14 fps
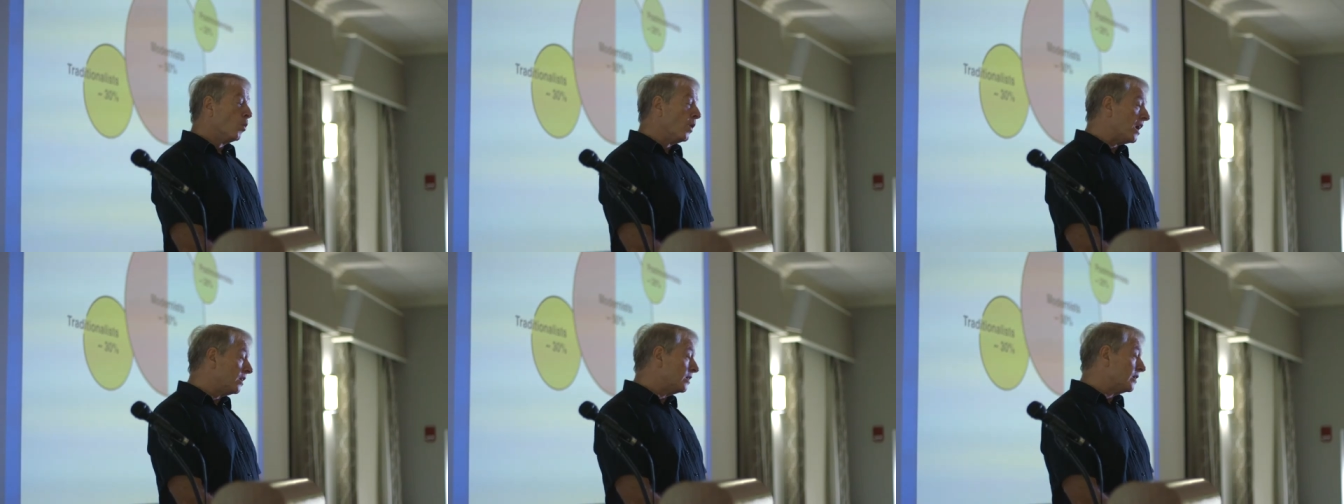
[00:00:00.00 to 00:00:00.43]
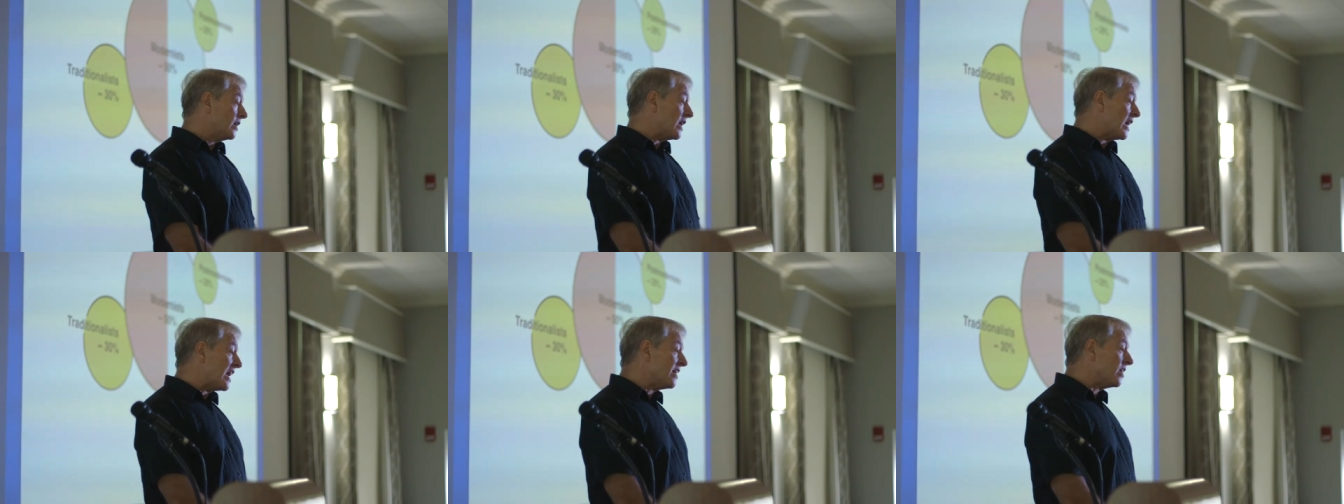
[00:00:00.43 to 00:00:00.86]
Well,
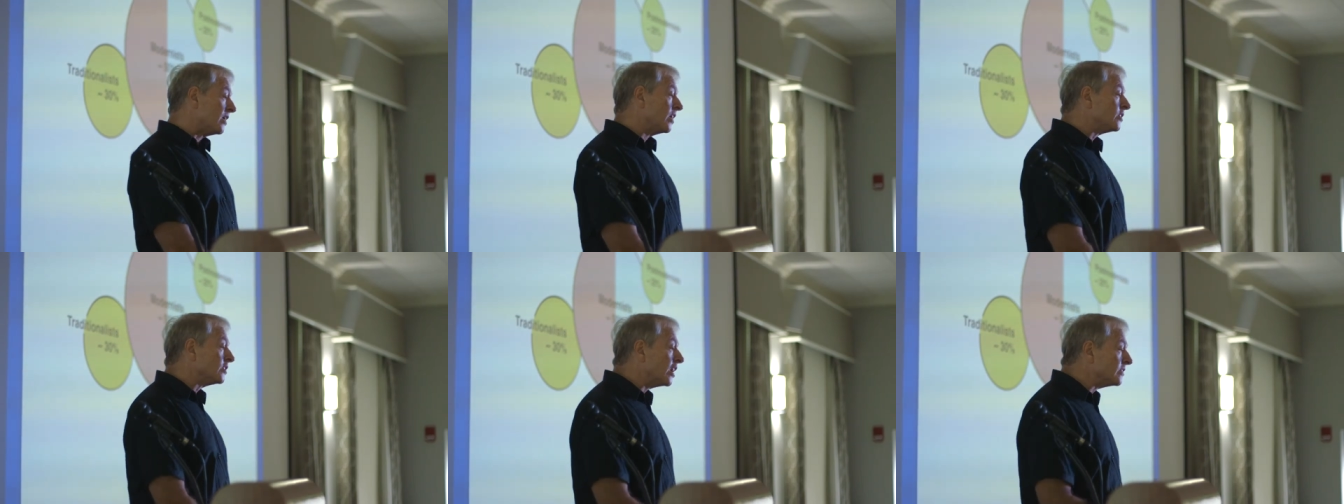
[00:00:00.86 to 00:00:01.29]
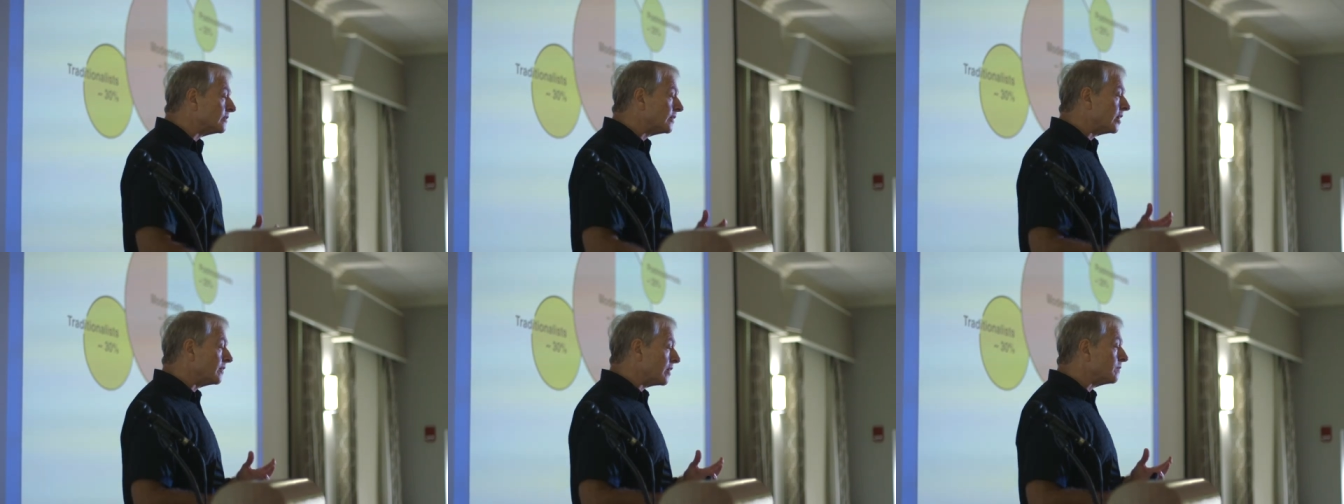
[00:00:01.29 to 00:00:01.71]
uh, uh,
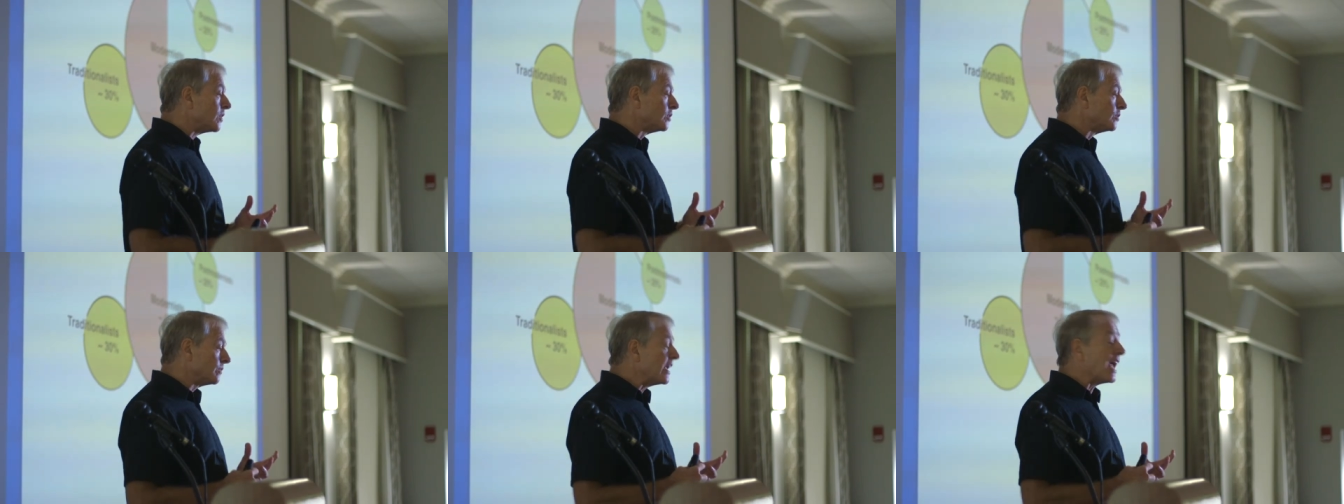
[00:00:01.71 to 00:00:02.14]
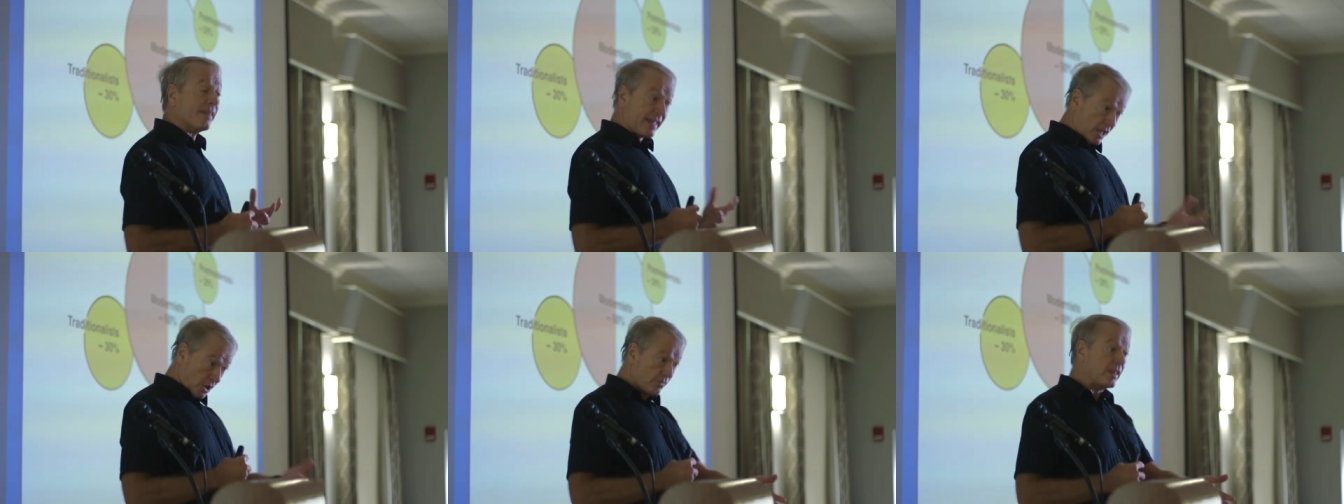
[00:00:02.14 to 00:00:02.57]
uh, uh, yeah,
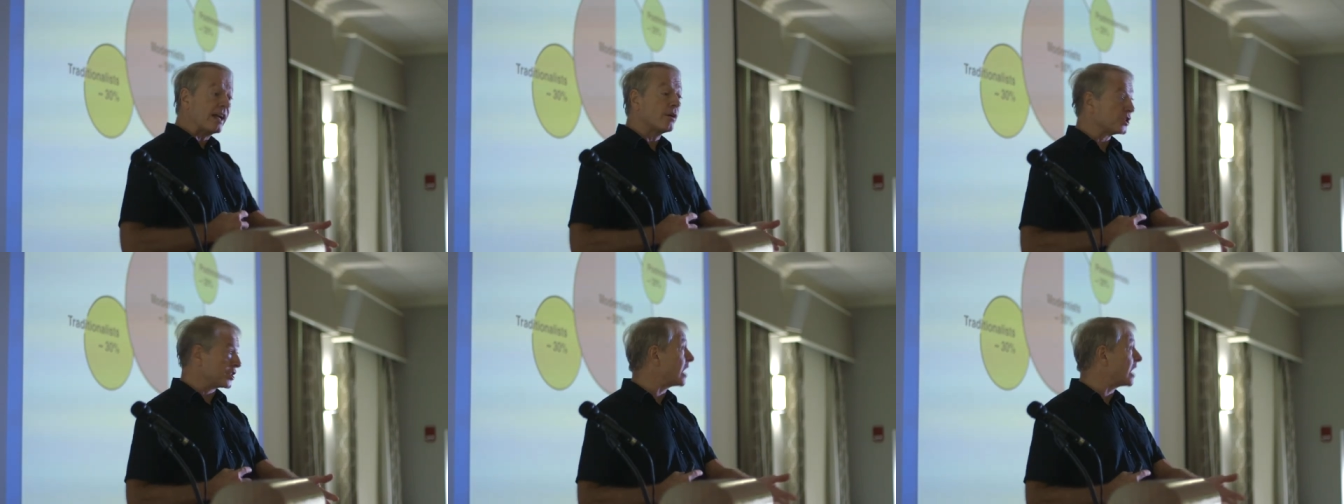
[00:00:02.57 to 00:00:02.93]
thank you for that question.